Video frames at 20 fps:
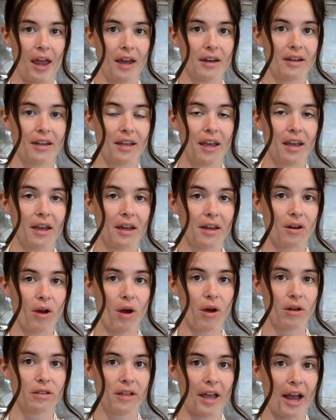And again,
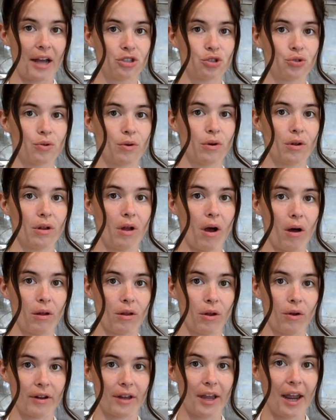all natural,
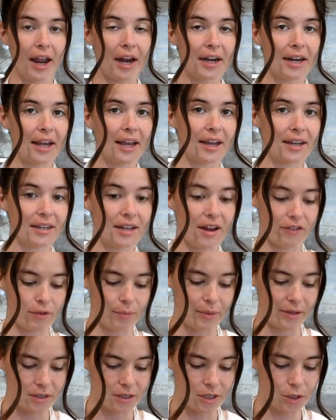all organic, never
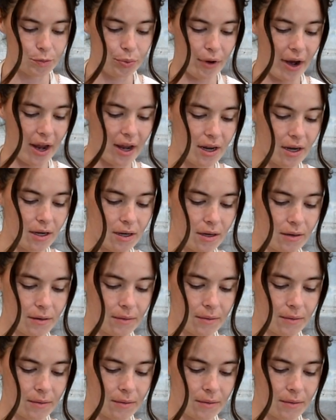been sprayed.